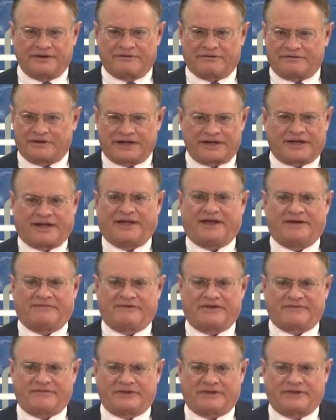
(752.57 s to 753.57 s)
running out of
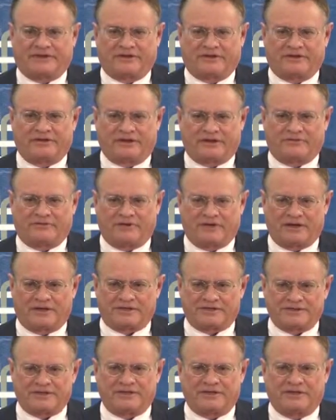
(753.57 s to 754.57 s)
everything all at
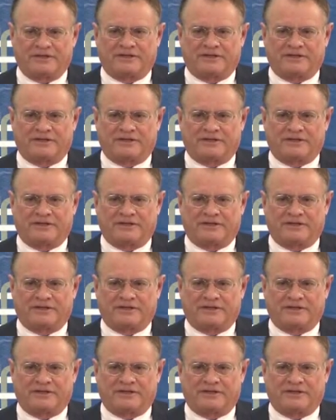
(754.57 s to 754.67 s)
once?